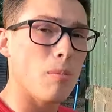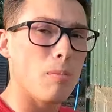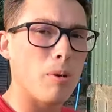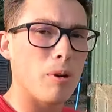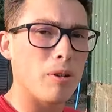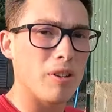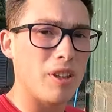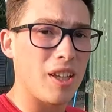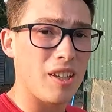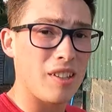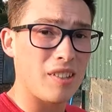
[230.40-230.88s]

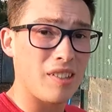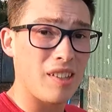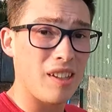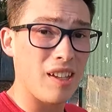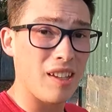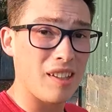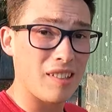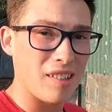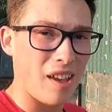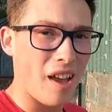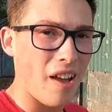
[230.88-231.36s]
But this
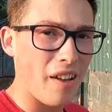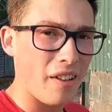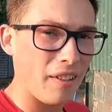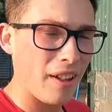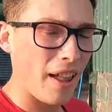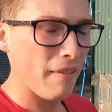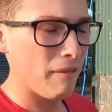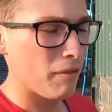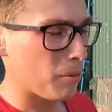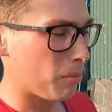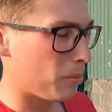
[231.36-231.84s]
is
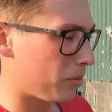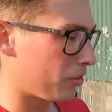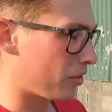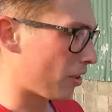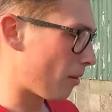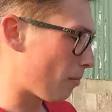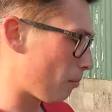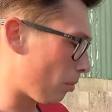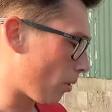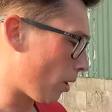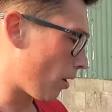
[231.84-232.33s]
11%